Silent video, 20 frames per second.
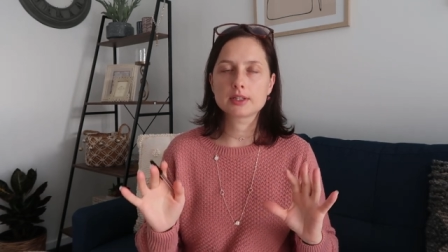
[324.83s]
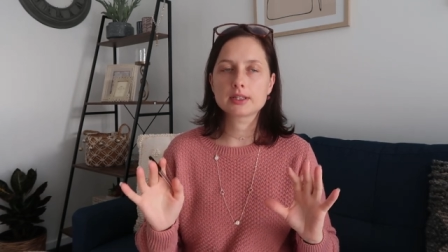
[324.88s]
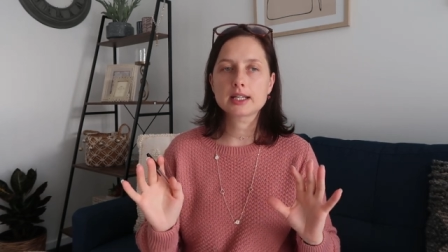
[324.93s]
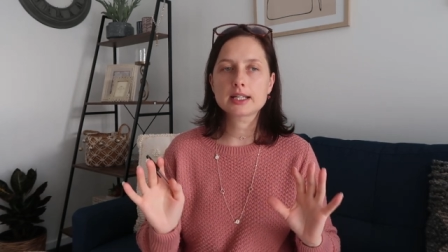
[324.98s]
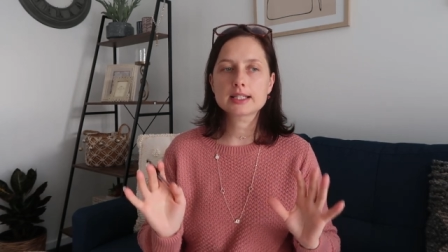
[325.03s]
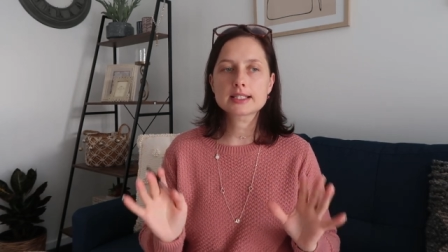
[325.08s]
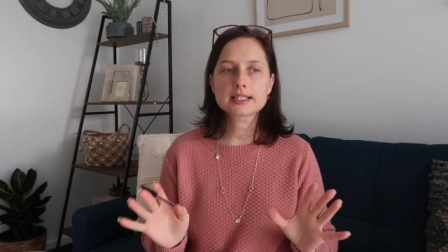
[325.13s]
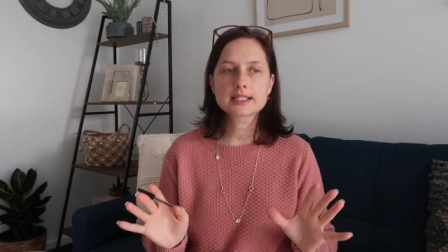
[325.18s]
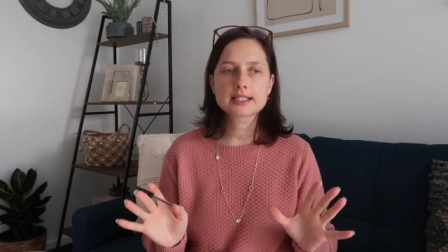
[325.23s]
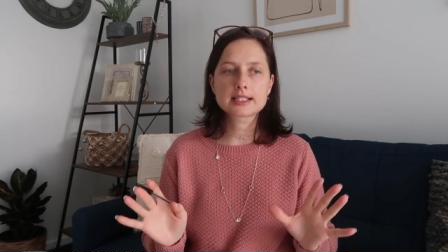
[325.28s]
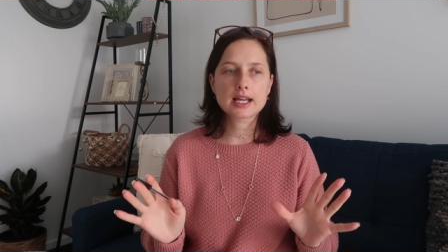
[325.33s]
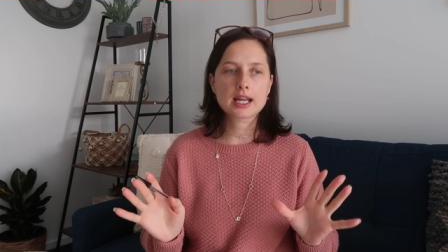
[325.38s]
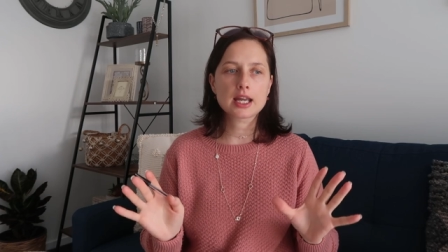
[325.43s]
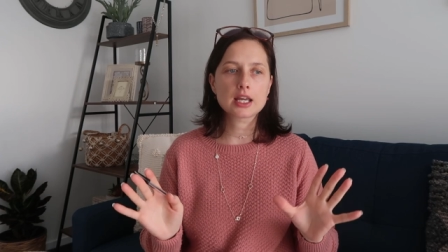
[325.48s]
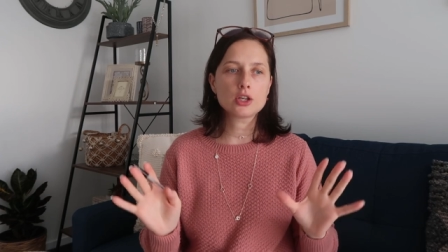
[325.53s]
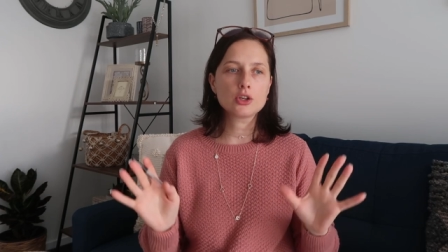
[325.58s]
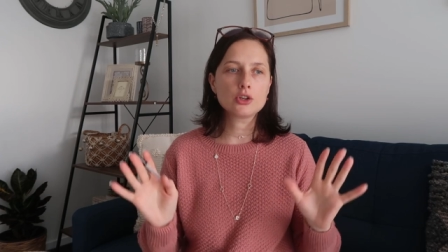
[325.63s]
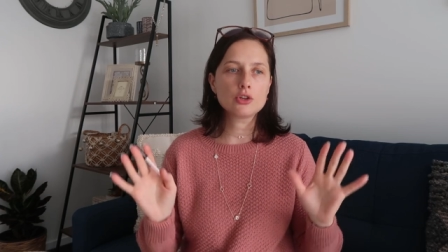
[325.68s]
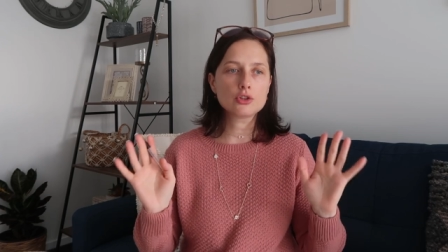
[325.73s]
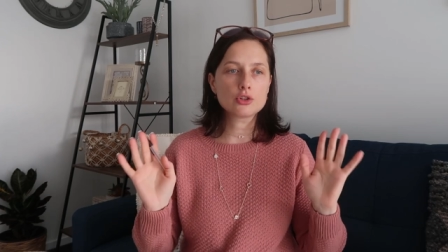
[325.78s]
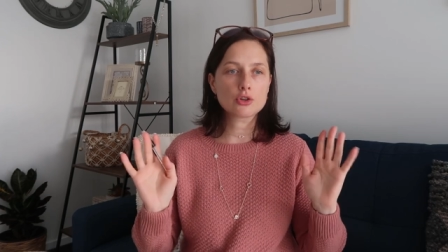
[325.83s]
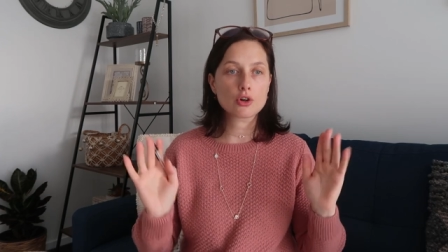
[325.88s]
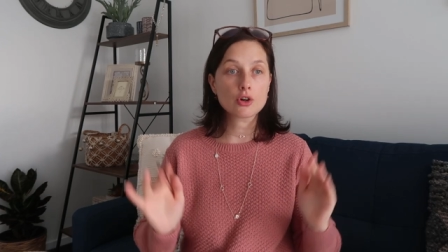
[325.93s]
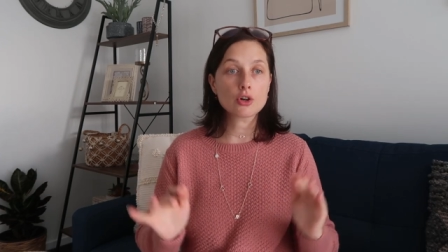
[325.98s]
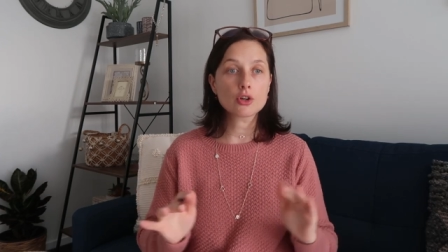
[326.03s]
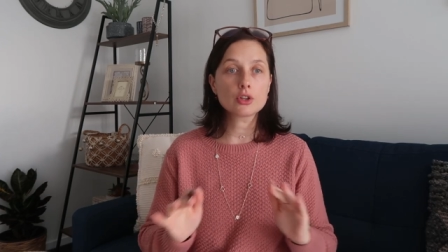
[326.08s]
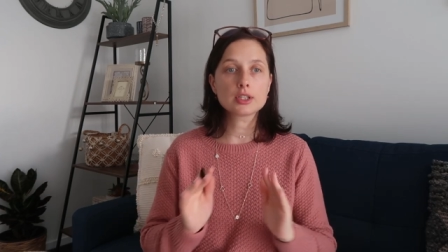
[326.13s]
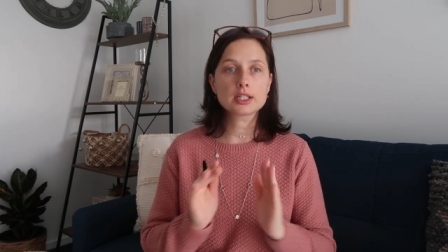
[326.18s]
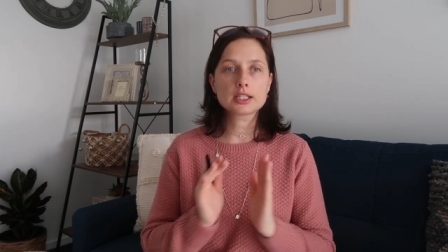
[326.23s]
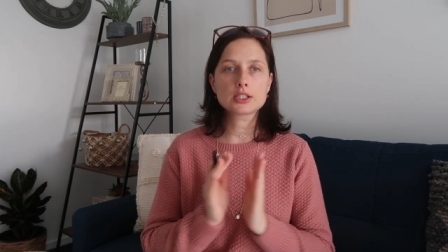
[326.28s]
Let's say you
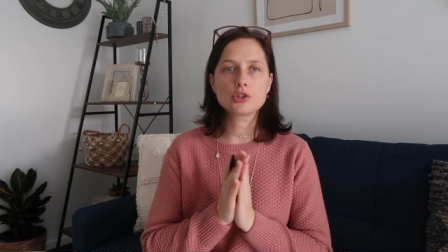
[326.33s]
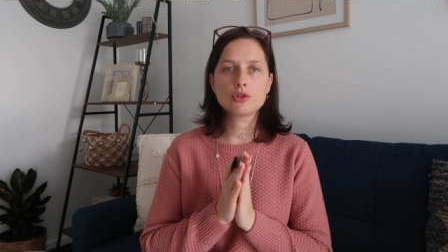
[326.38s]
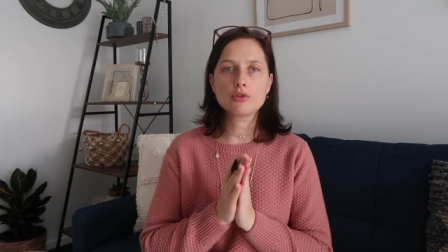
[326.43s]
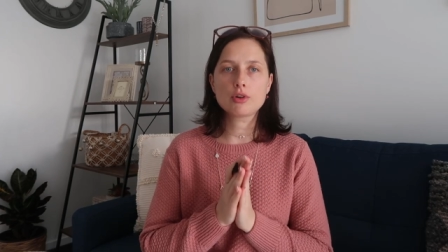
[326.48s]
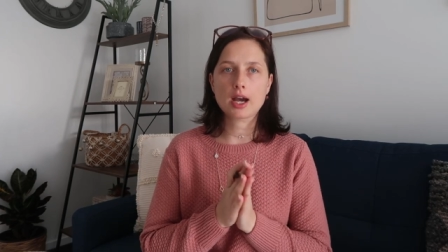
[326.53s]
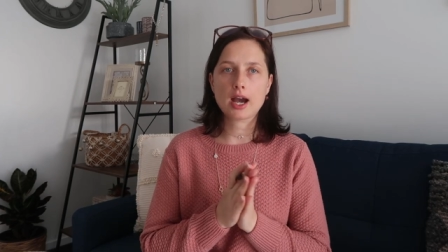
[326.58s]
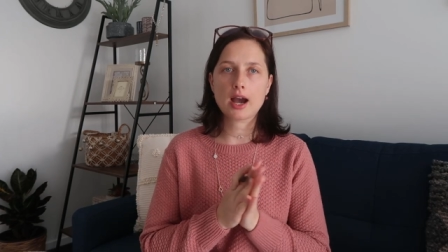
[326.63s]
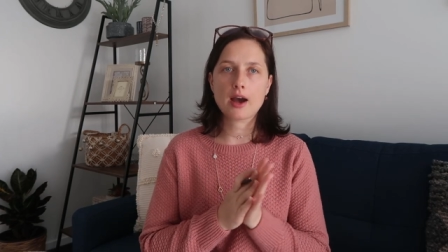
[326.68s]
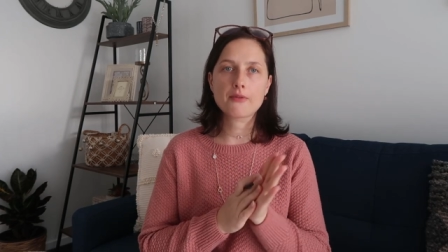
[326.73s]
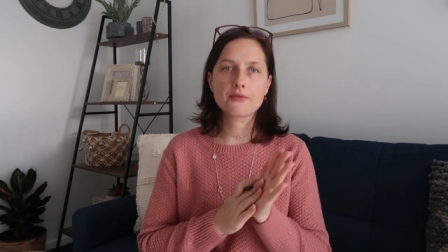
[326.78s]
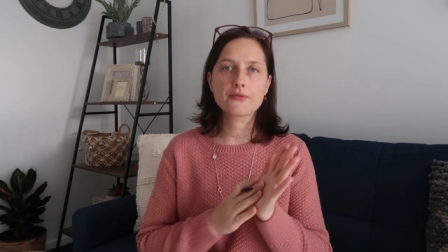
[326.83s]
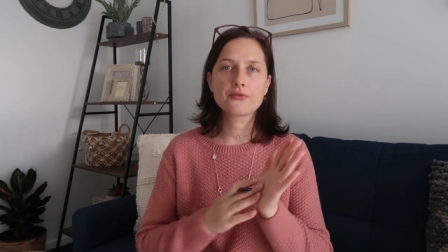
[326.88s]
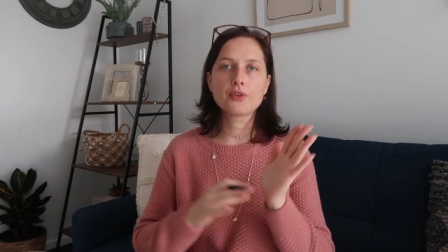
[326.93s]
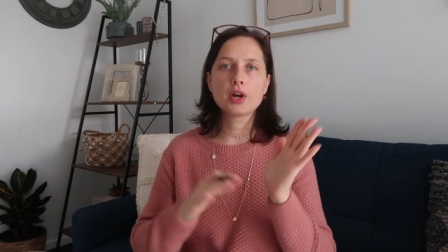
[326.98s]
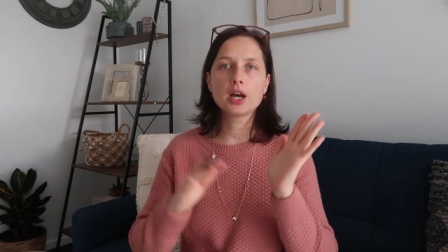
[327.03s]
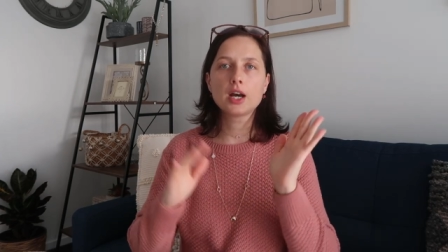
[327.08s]
know that you have